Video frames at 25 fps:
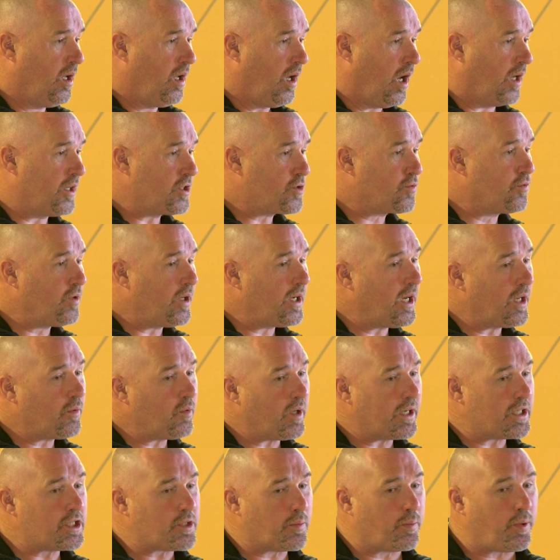And it's really,
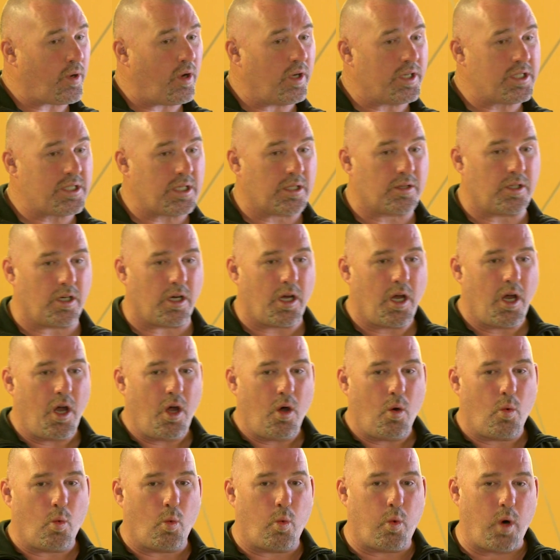really surprising that
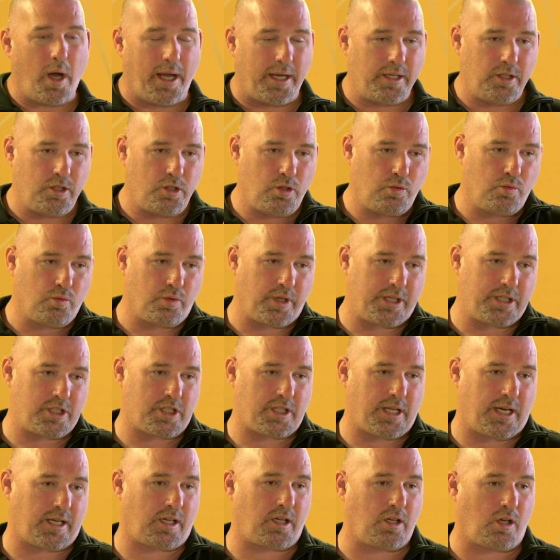when you reach
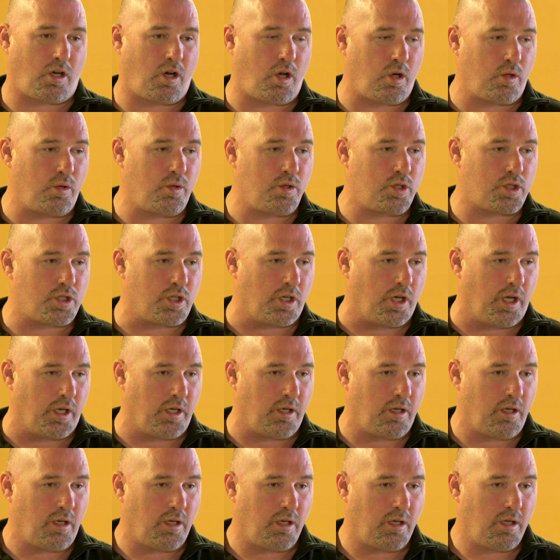that
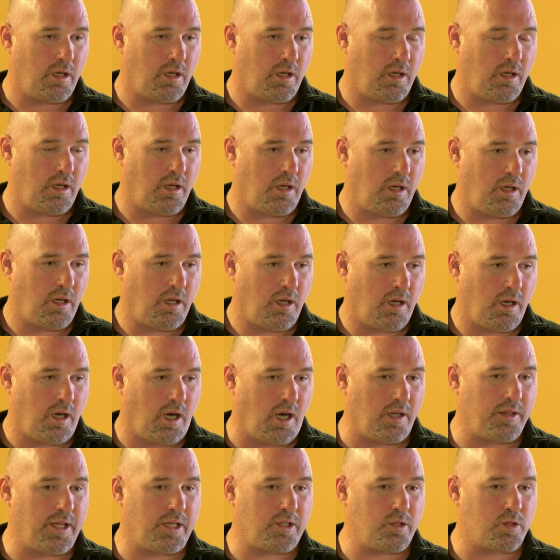conclusion,
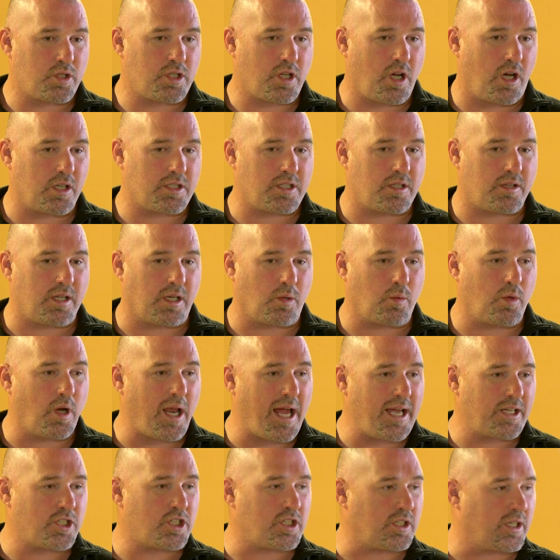and then you start to think, well,
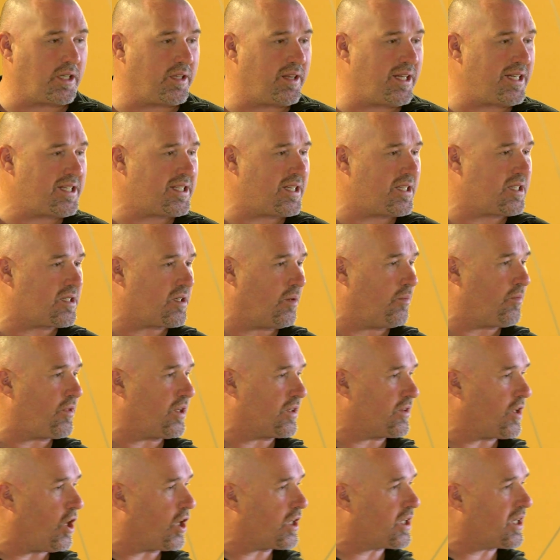actually, this is
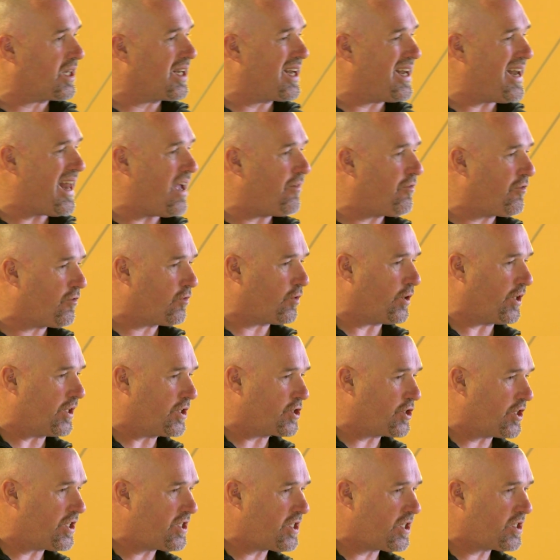something that I can
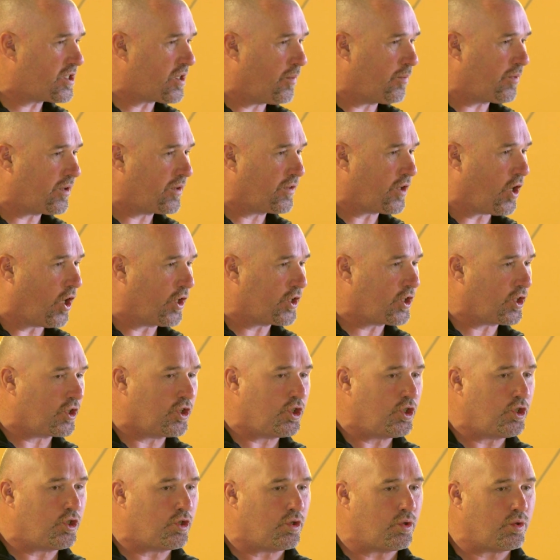leverage. This is something that I
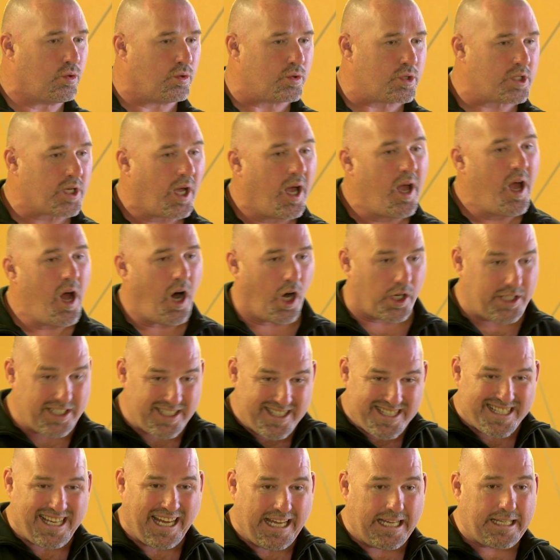can use. I can
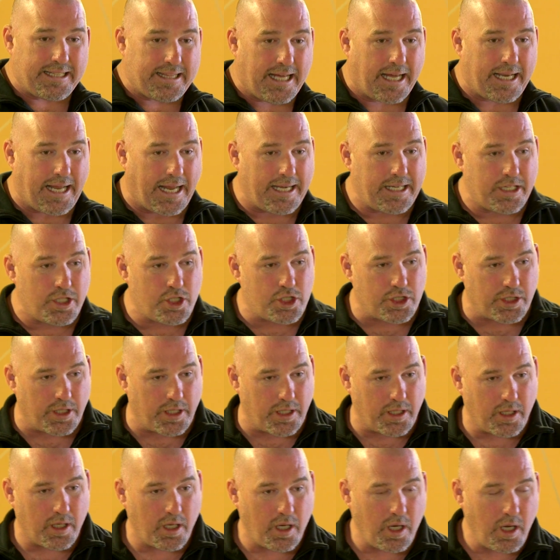take that
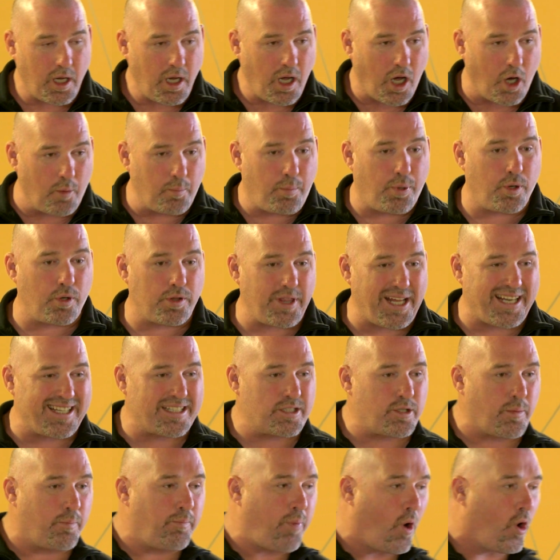energy and put that
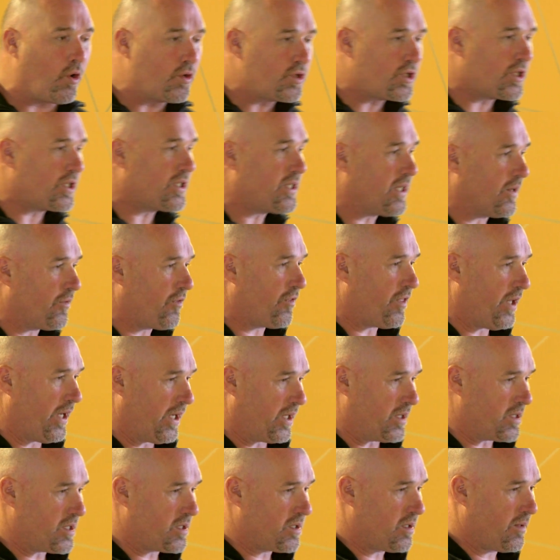into positive
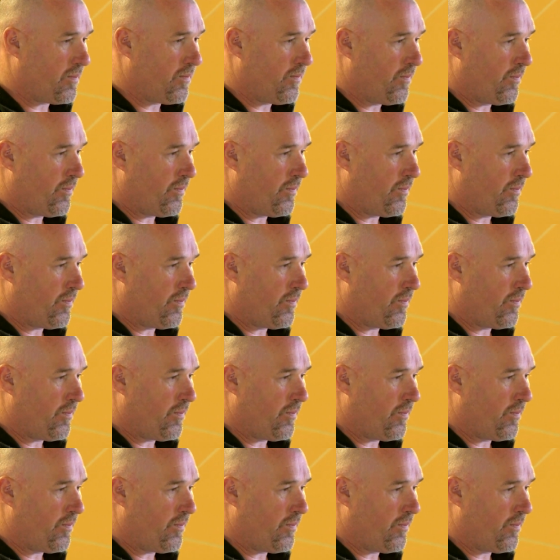things.